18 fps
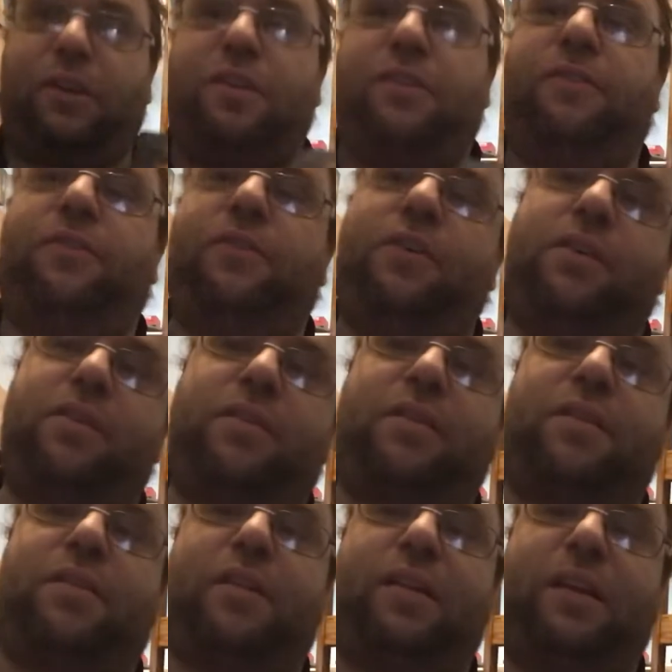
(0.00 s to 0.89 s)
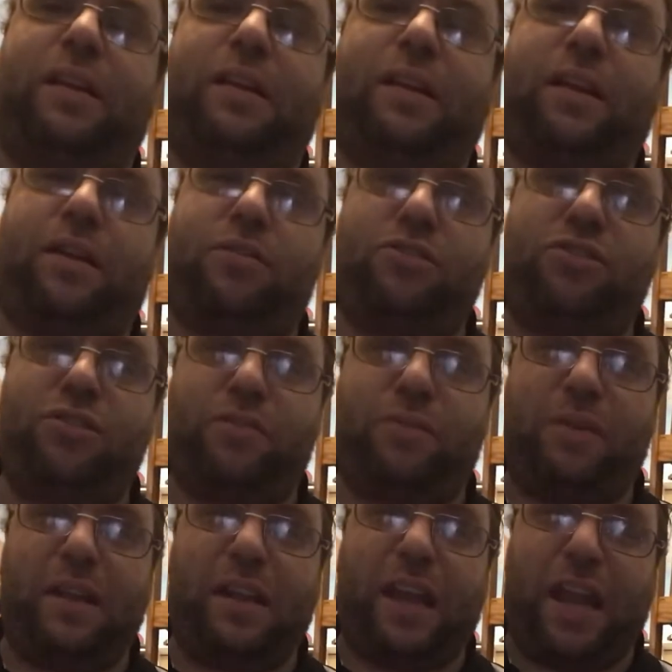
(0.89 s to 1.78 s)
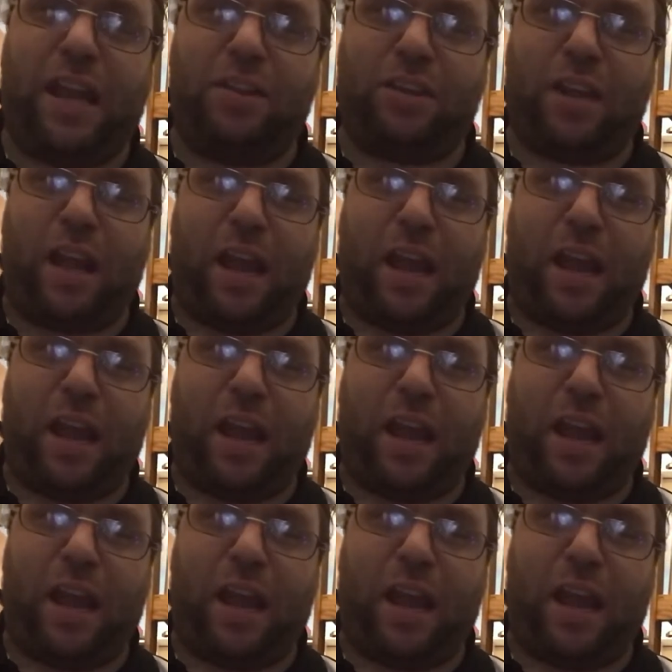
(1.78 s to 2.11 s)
First, it allows you to engage